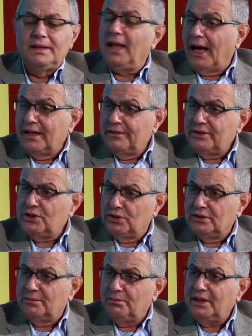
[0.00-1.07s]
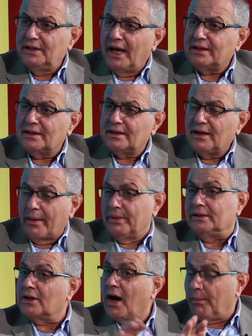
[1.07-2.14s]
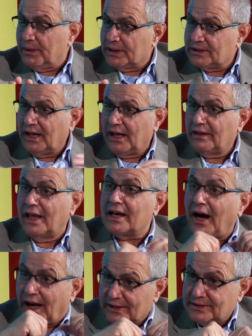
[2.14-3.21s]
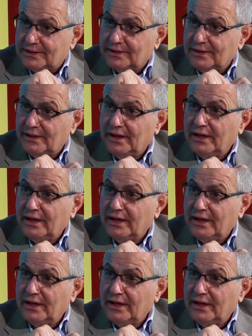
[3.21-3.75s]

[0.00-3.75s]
life shouldn't be that, I mean, complex life, like us,